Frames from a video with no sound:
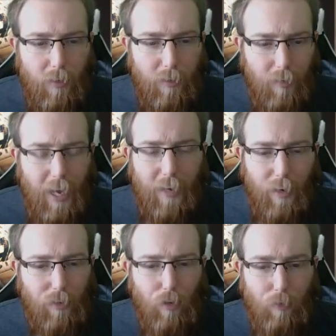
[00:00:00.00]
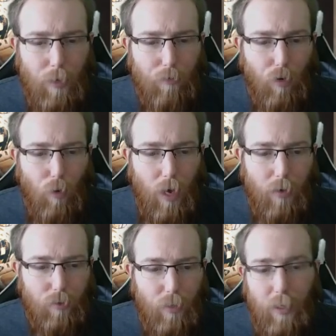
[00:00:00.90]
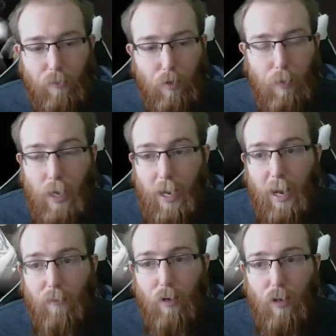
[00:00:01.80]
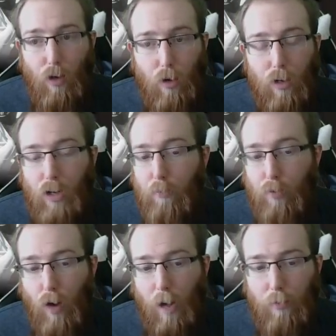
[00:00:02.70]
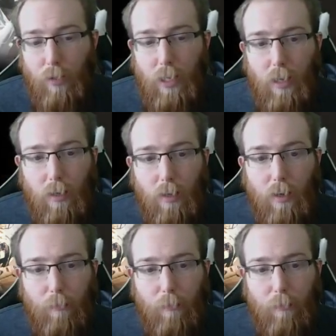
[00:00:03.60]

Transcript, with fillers: That's not actually he's been up for a while. See, if you if you could probably